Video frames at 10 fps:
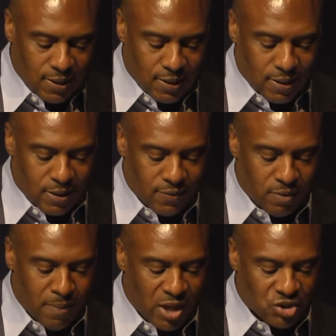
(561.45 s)
The
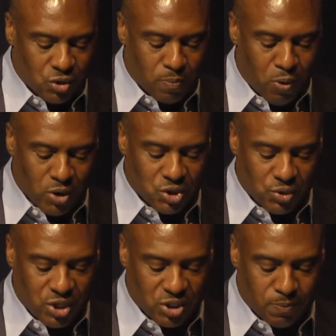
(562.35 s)
Imagine Your Park
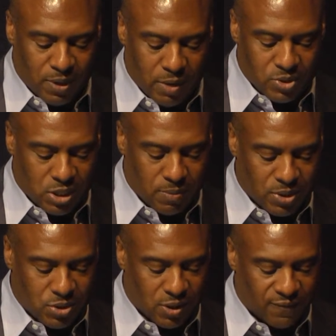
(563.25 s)
strategic plan was
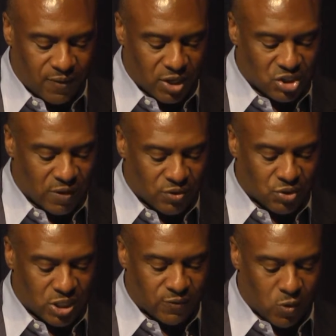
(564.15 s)
coming to a finish after
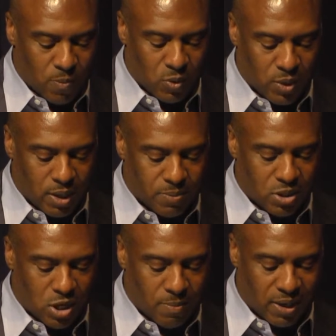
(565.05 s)
transforming what had
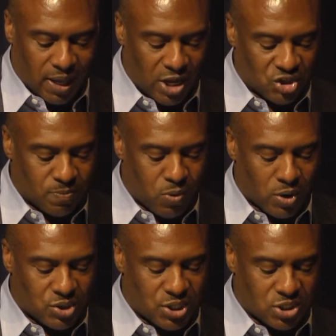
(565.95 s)
become an aging
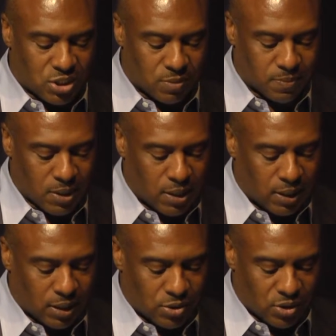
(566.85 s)
park system
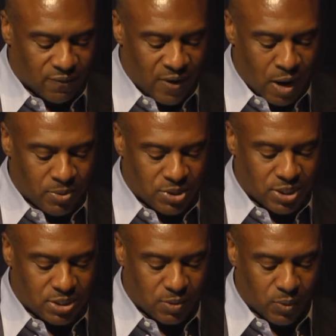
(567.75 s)
into the vibrant
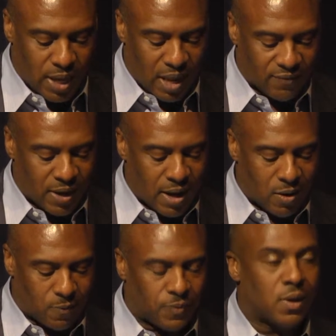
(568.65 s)
system we have now.